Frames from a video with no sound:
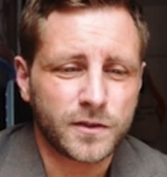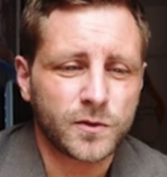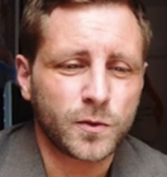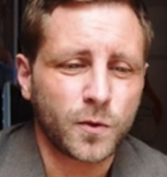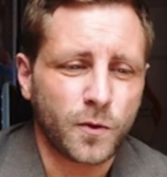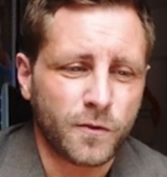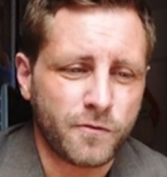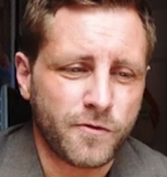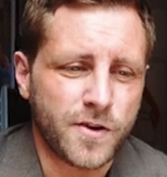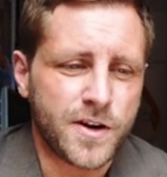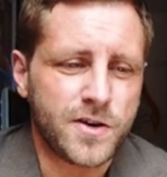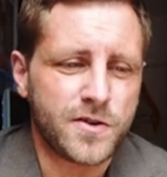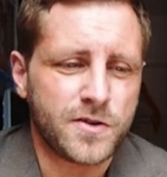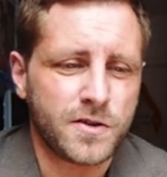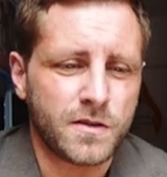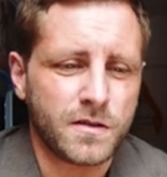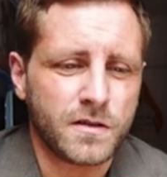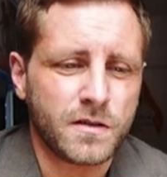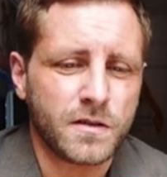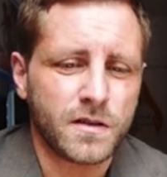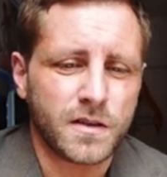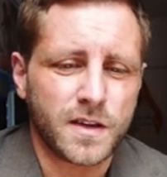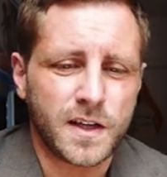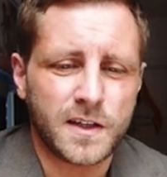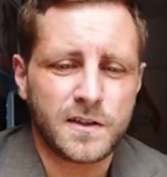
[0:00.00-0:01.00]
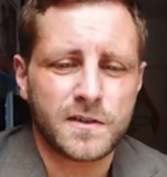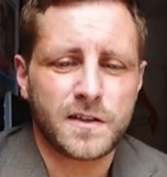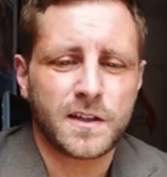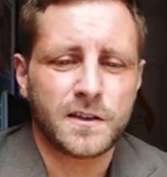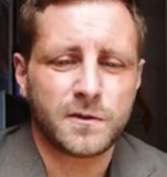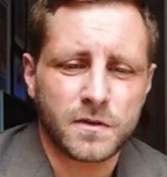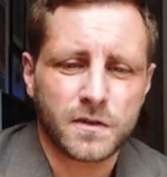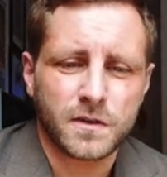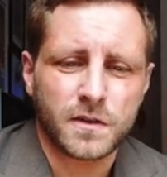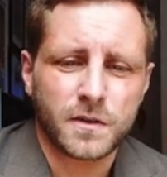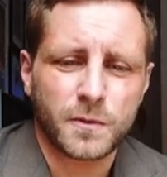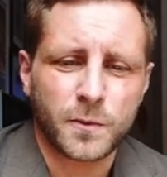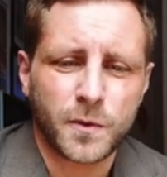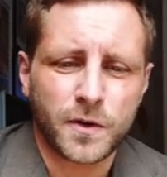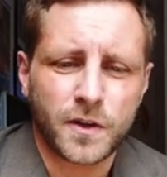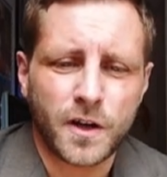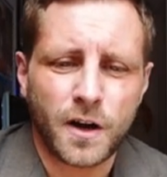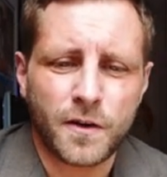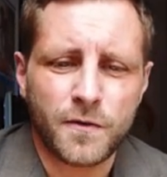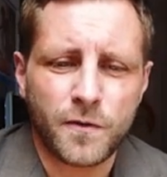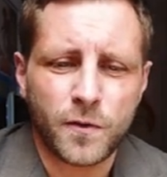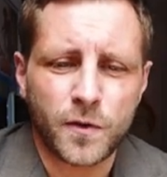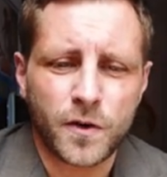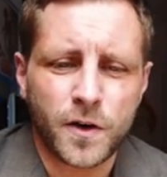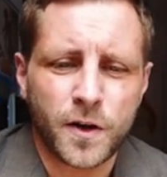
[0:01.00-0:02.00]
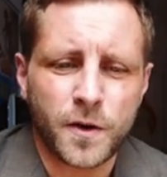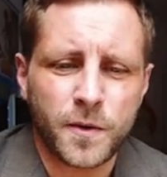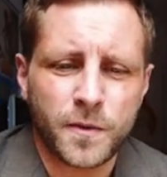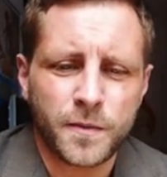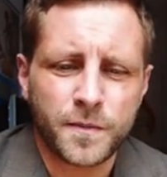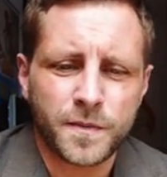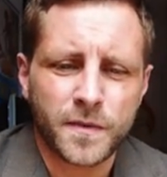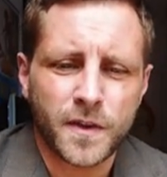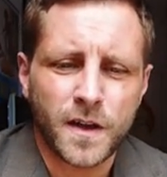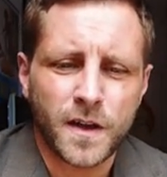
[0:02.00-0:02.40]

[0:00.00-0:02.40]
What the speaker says: the sort of region these things would go for new.